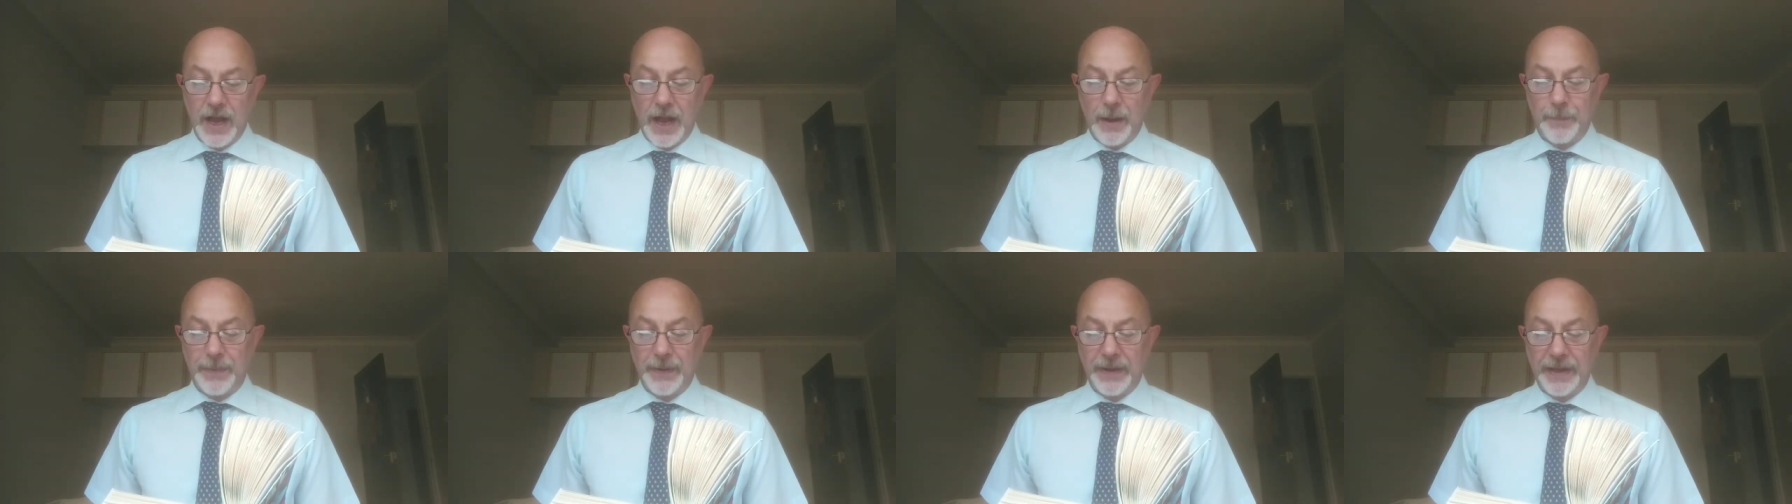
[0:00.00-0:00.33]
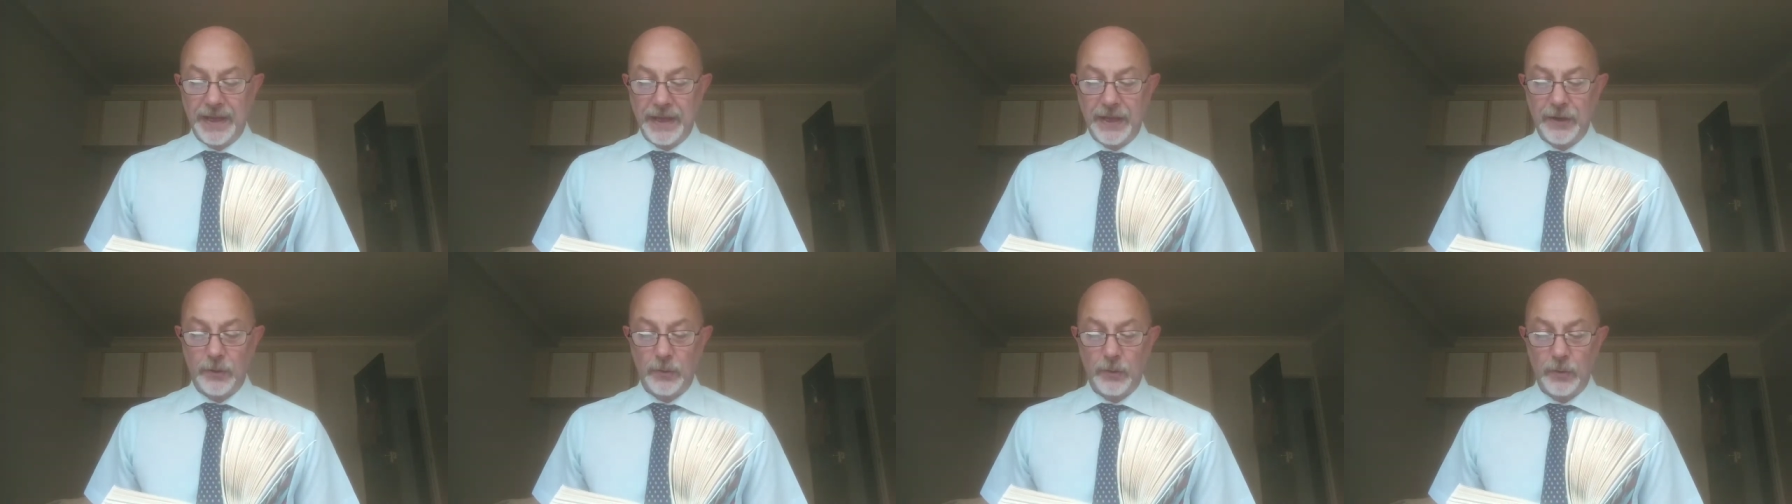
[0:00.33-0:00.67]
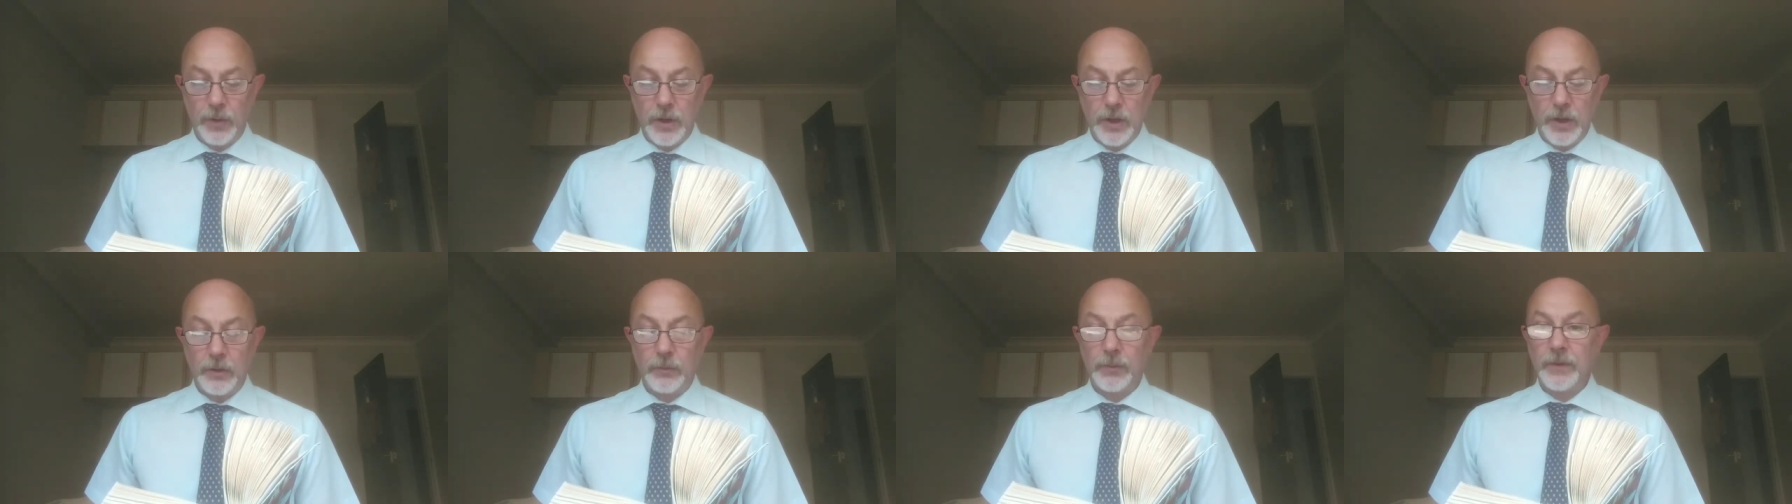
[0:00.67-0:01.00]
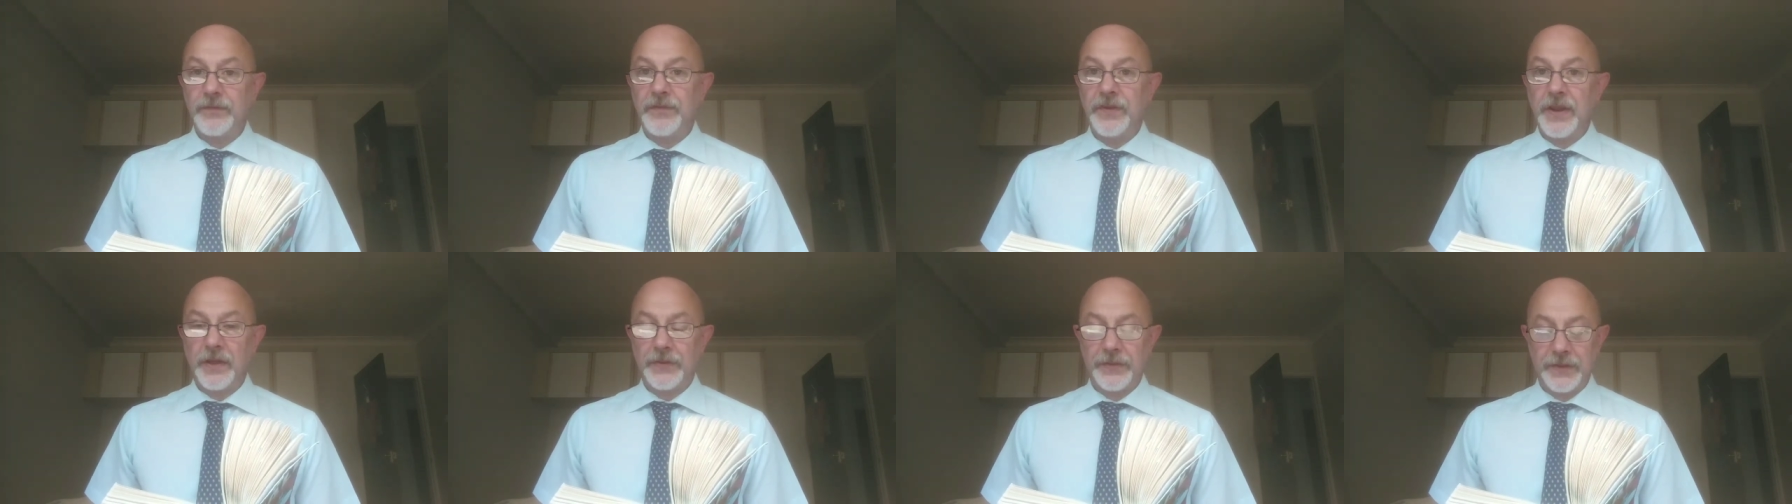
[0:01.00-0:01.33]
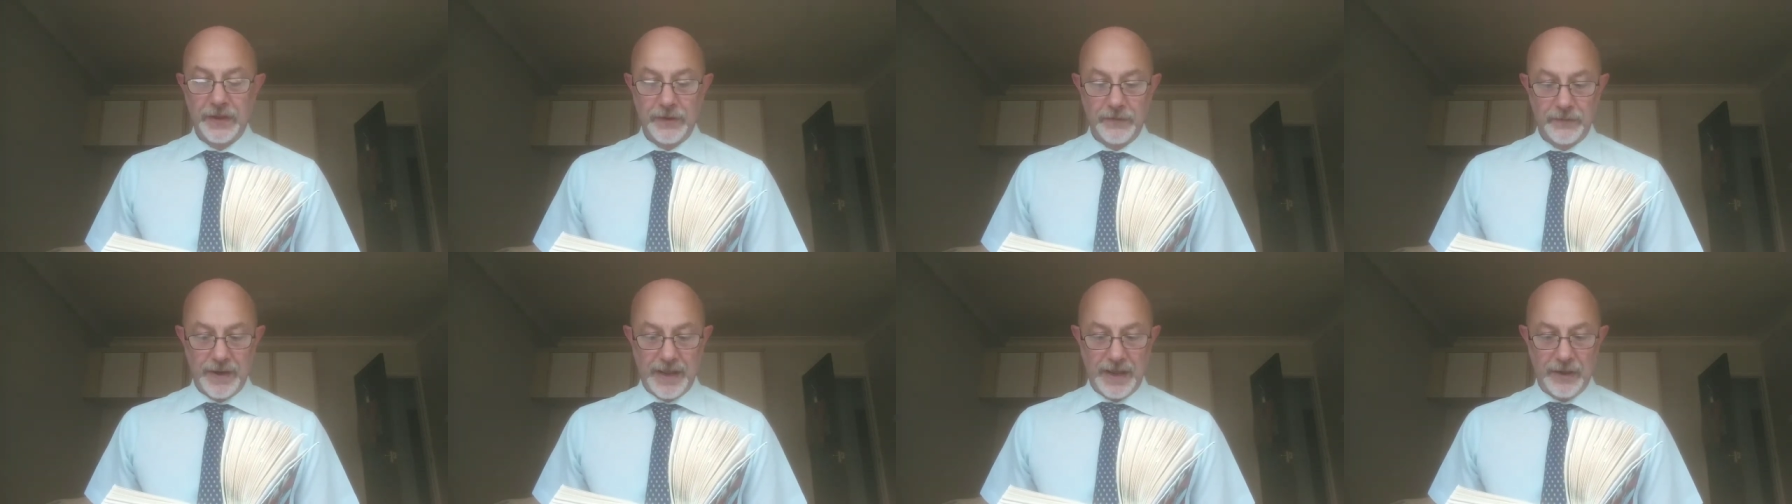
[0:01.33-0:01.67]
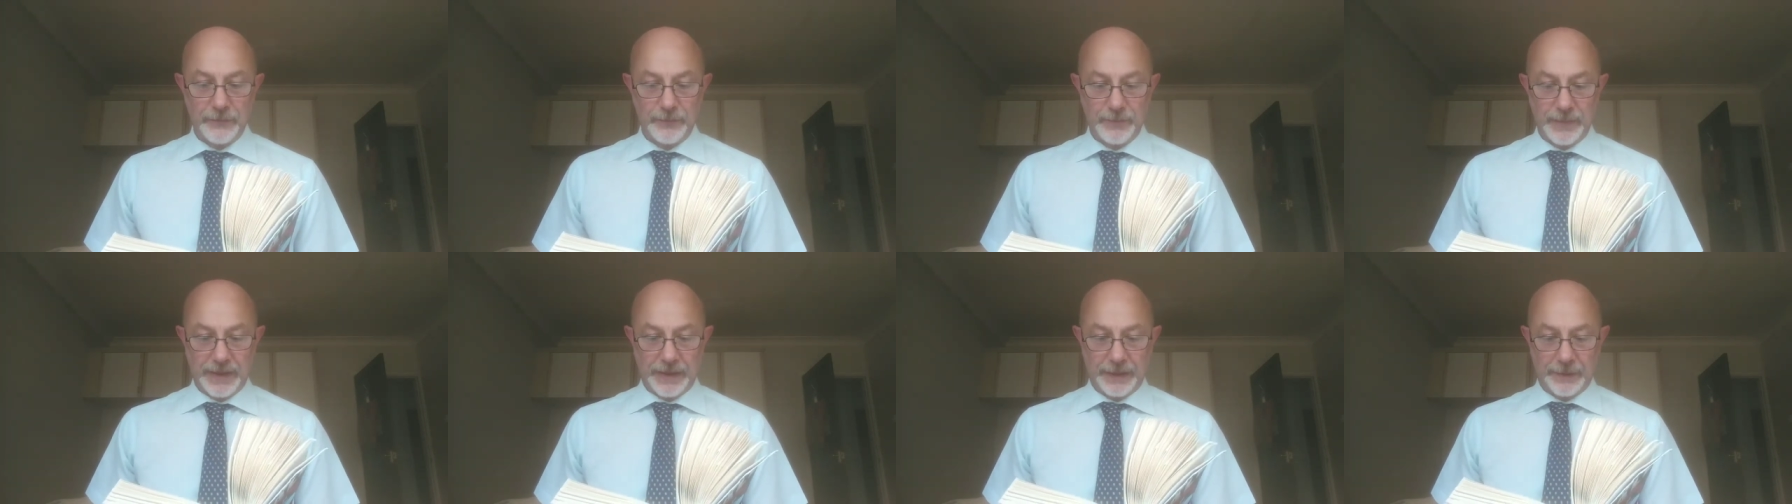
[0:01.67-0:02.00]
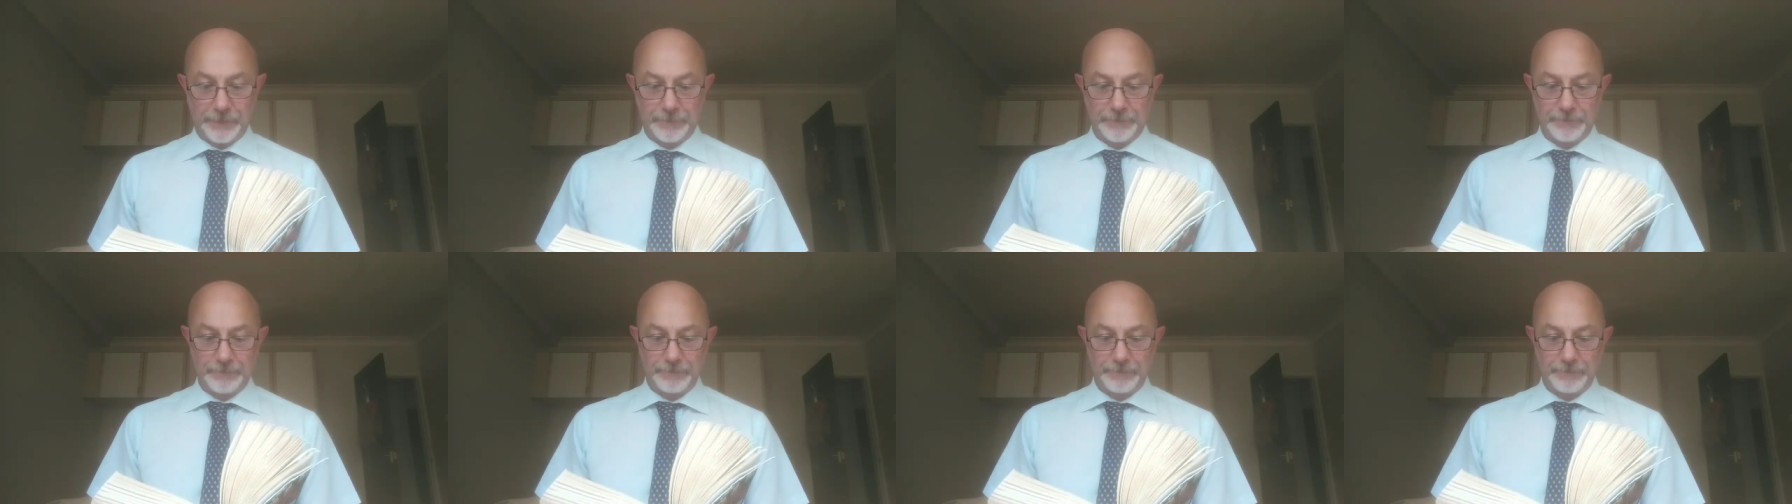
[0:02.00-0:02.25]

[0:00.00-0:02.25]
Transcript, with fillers: up a hill, with nothing around me.